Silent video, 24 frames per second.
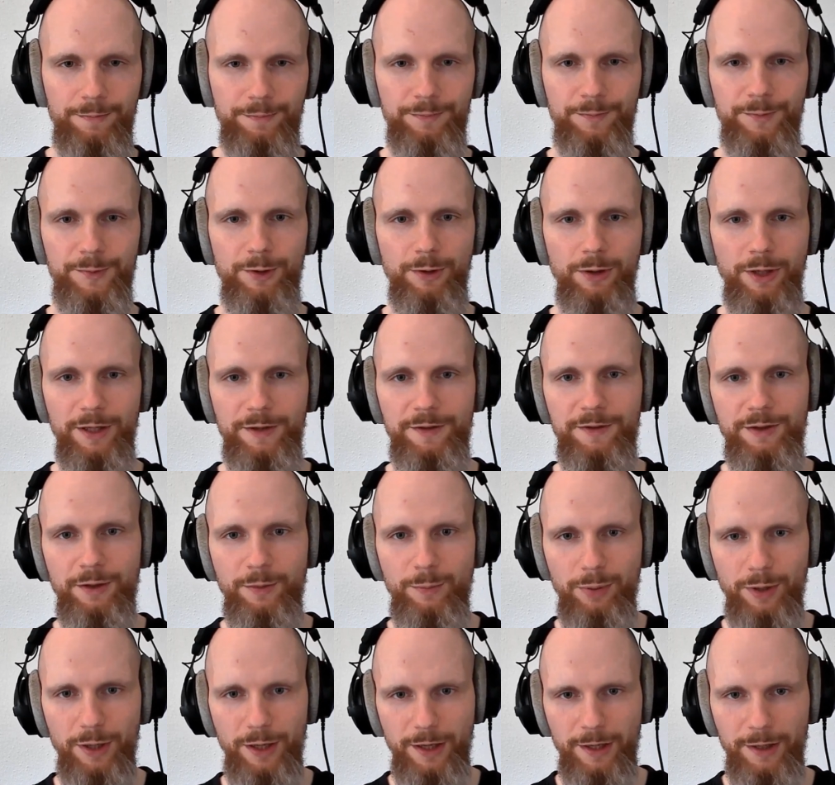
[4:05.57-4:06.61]
So let's
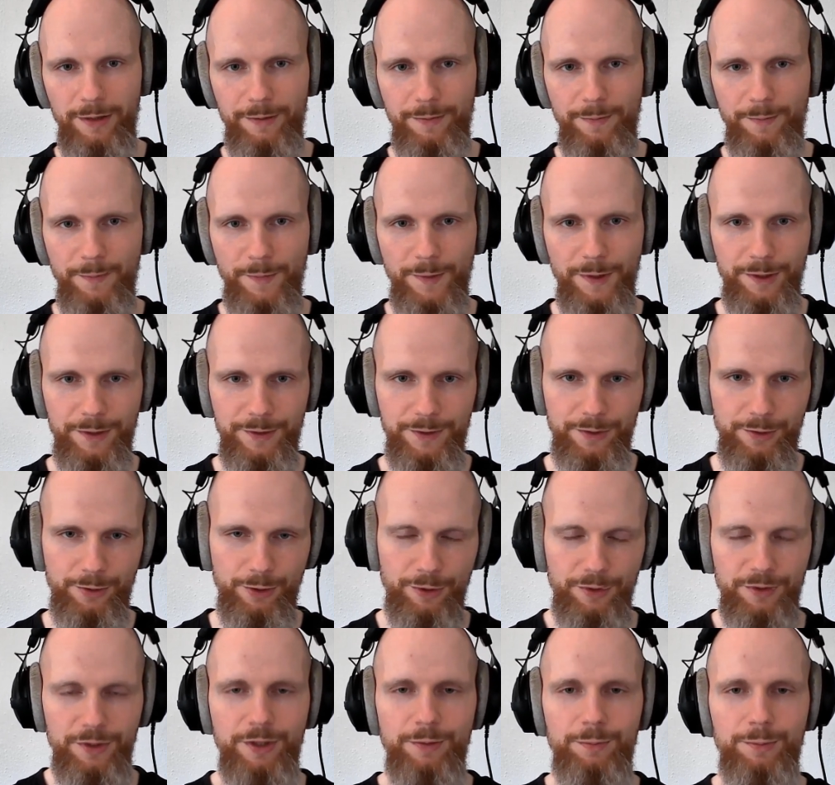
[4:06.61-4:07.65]
apply this
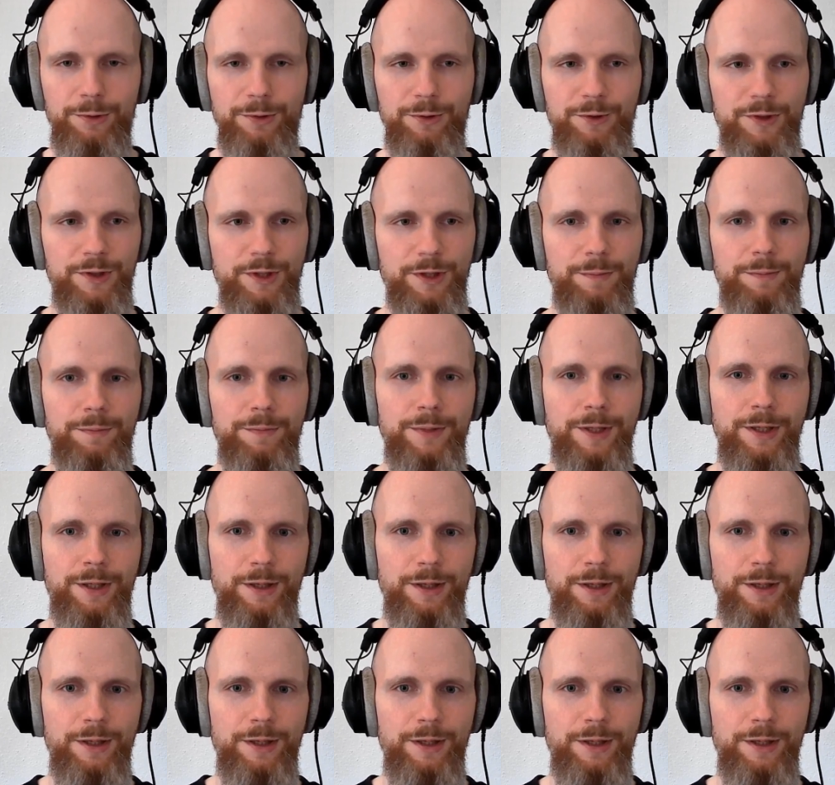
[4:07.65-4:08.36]
concept to some